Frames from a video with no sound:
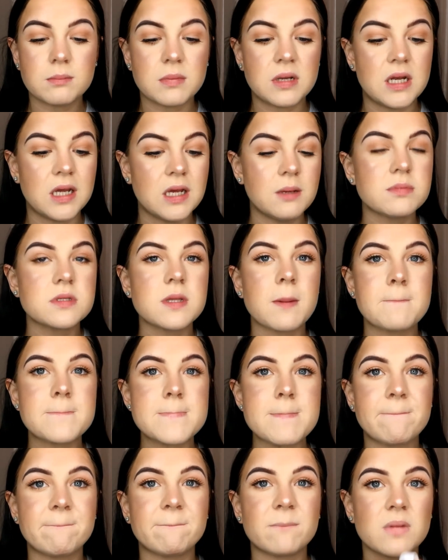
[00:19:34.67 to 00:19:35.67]
my lips.
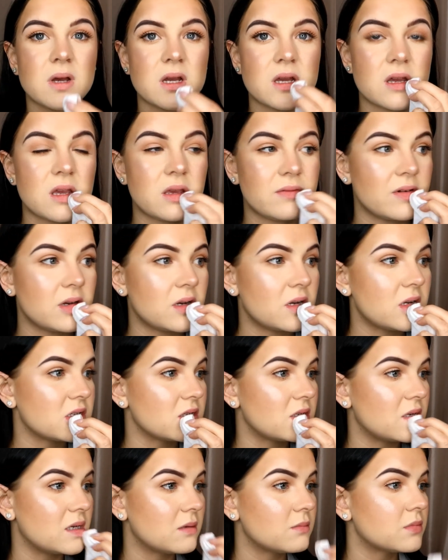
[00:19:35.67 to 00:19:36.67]
I hate
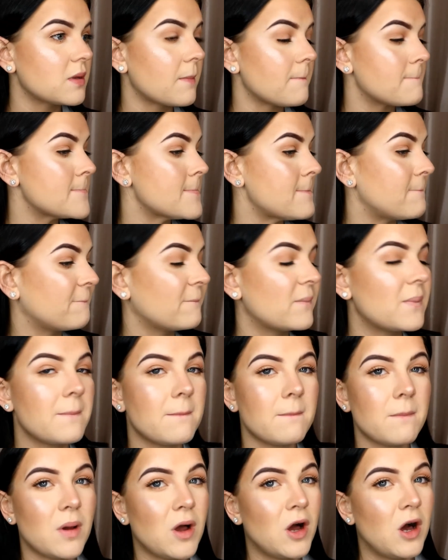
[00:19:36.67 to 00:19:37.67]
foundation lips.
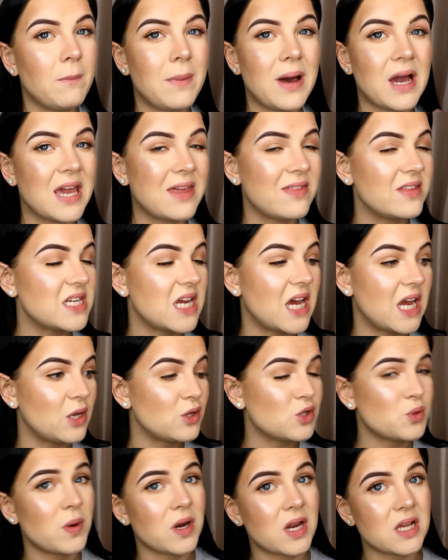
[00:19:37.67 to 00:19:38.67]
Oh, back in the day, I
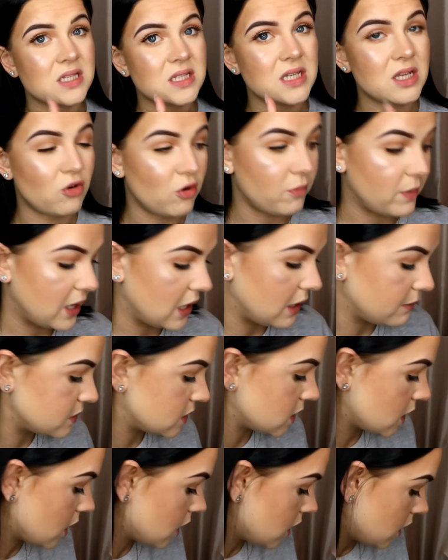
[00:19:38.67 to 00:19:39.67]
used to wear concealer on my
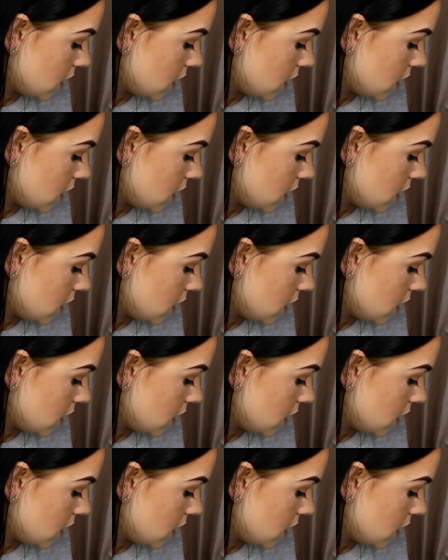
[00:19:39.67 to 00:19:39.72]
lips.